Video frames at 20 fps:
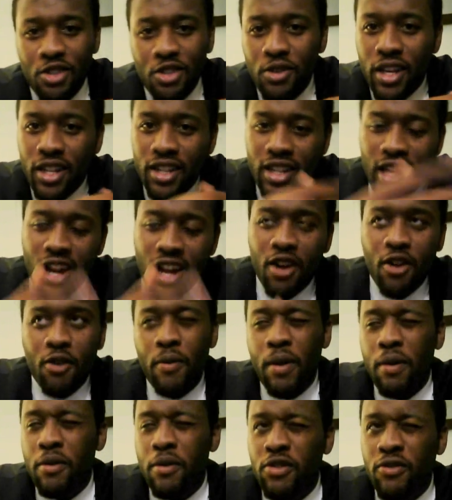And you get that, or
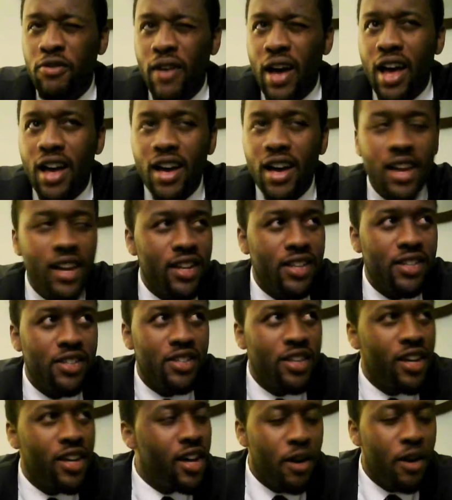maybe it's $500.
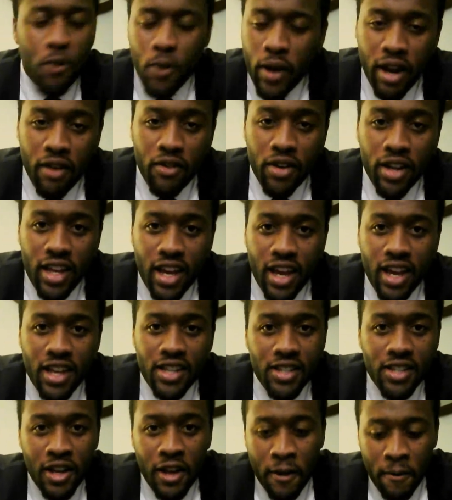Whatever the
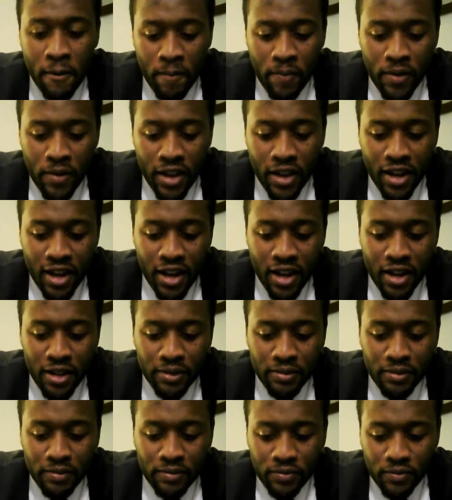case.
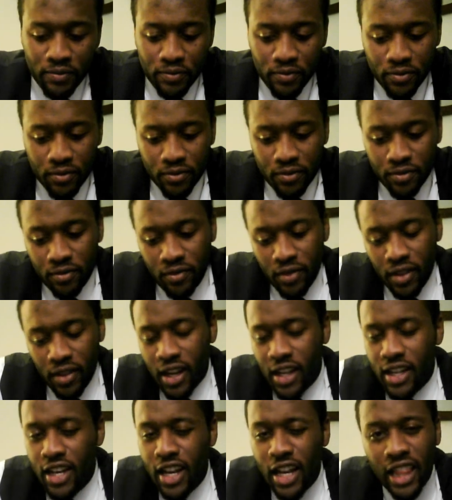
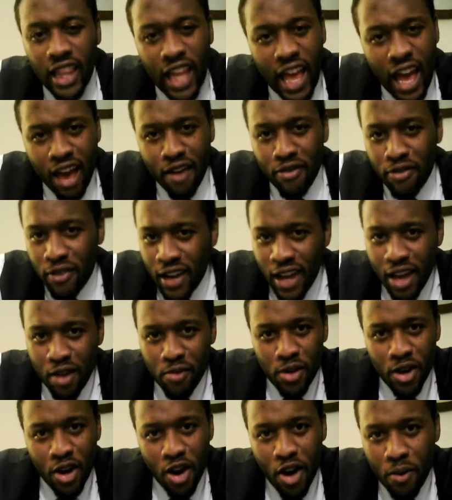They're laughing at
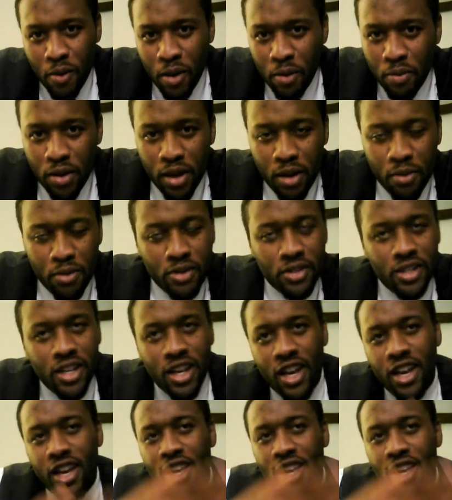me, all my peoples.